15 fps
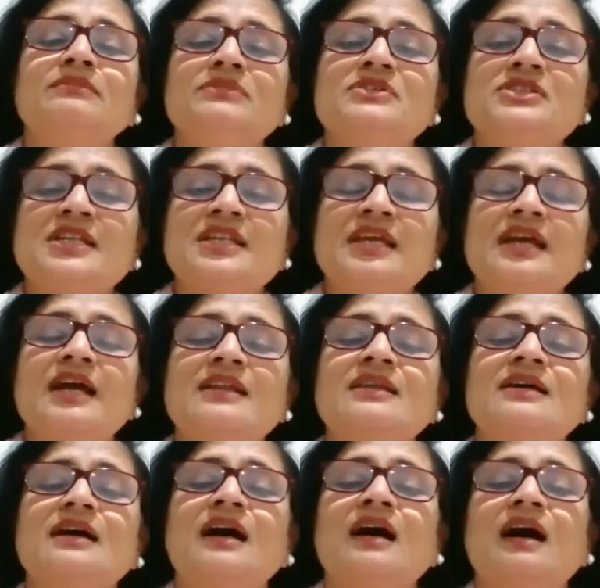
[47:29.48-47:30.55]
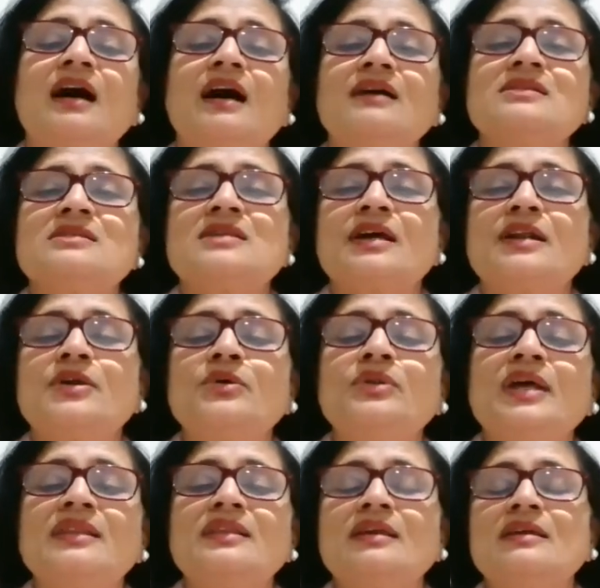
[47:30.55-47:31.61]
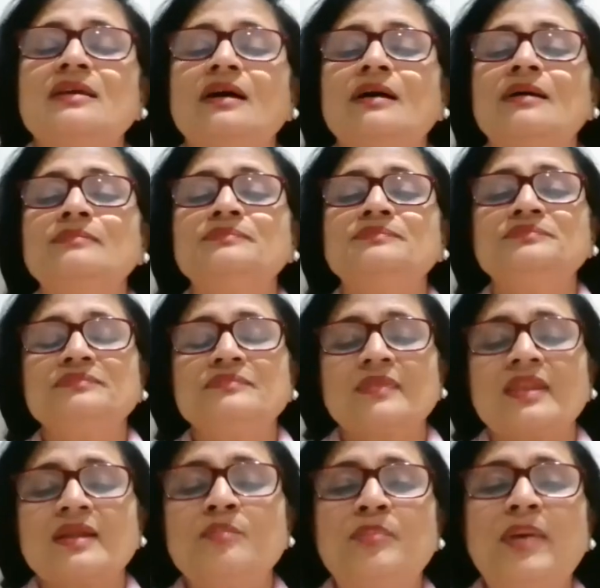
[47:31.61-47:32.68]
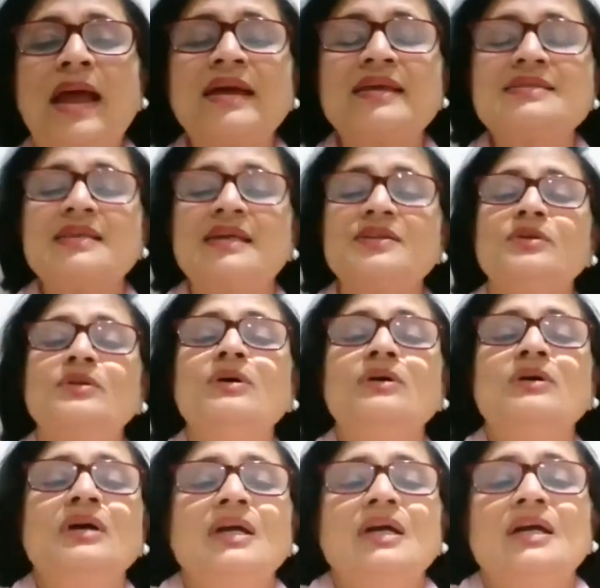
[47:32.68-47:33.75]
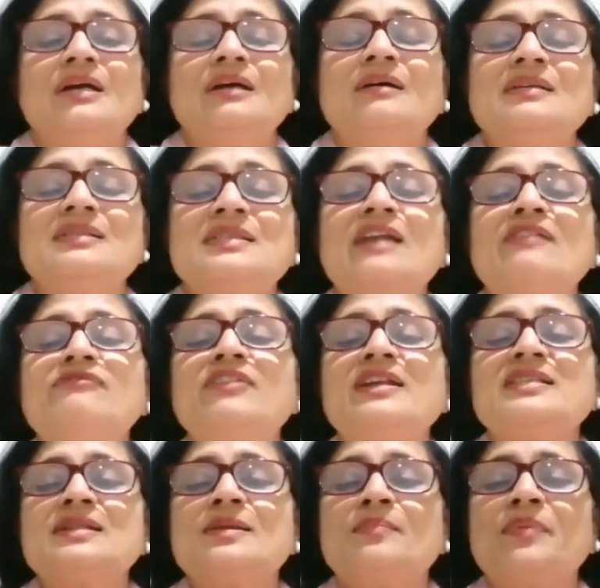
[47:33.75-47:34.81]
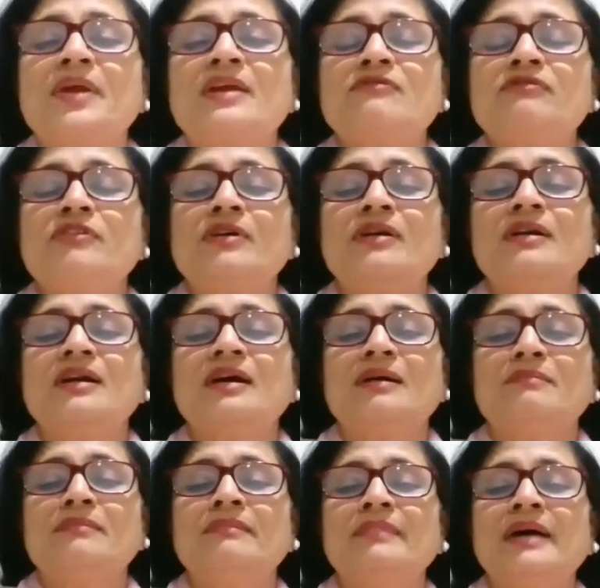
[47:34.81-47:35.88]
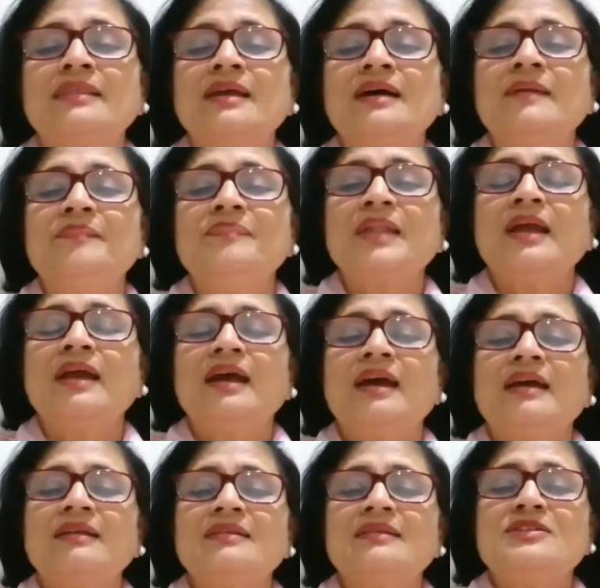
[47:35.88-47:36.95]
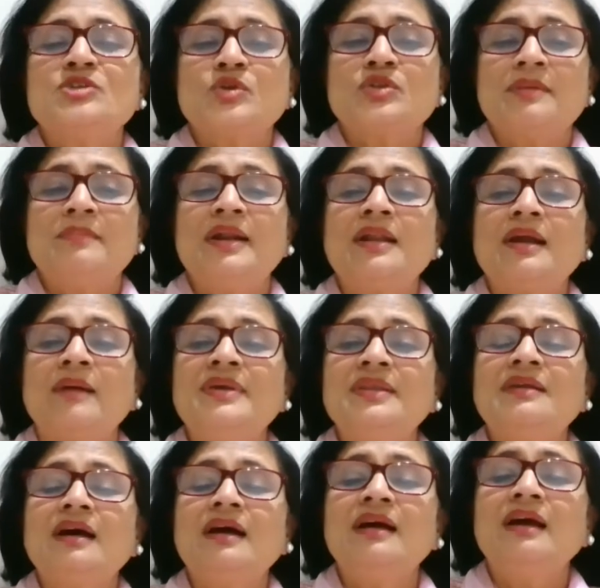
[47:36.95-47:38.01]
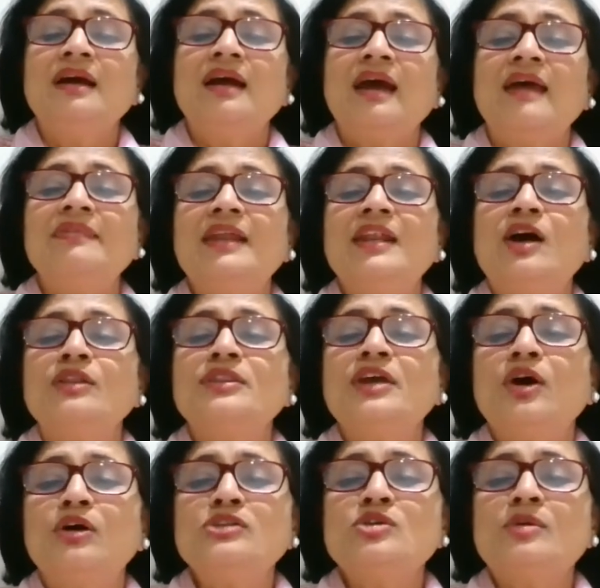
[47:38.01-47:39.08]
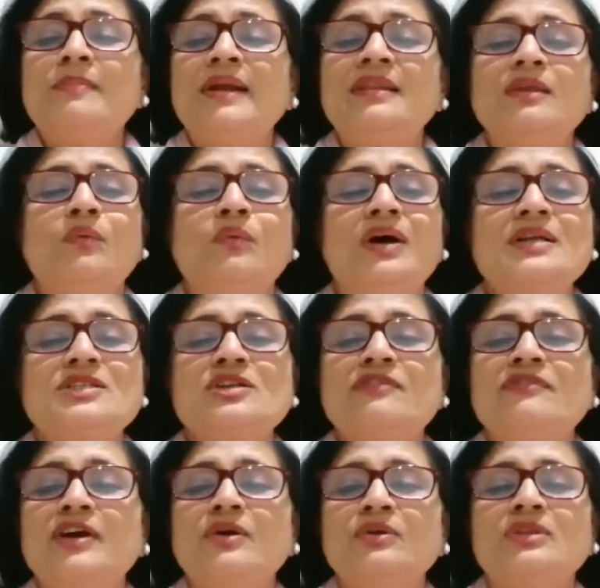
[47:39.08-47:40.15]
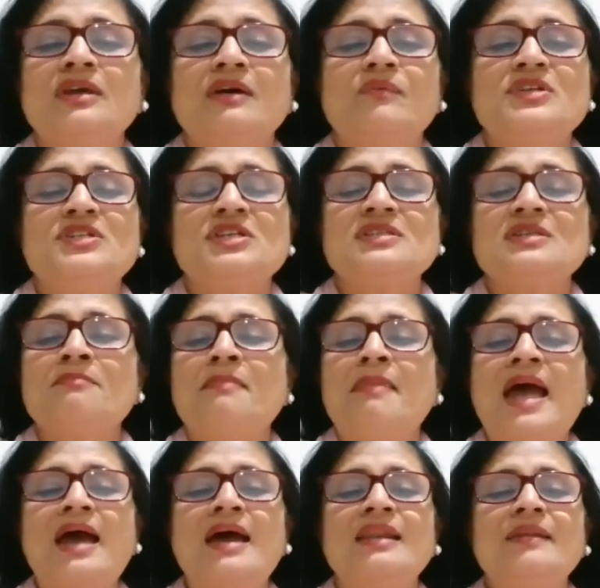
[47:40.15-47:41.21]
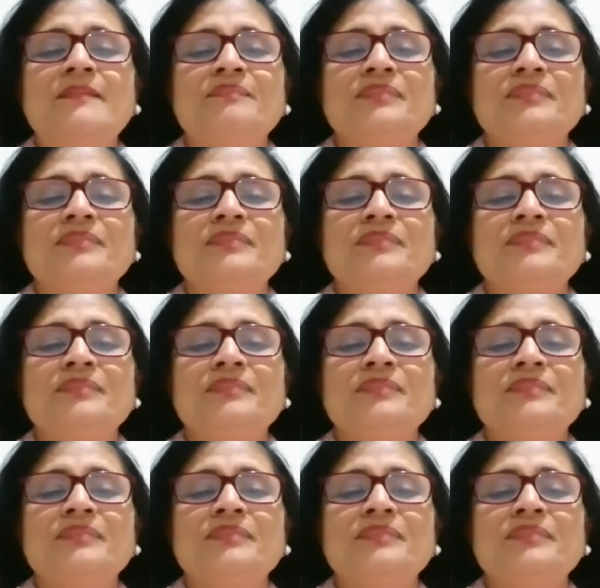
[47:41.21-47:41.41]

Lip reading: sitting at the Sarayu Nadi banks and, selflessly praying for Mata. So they met Abhita. And then they also met the worst of Ayodhya, which is a man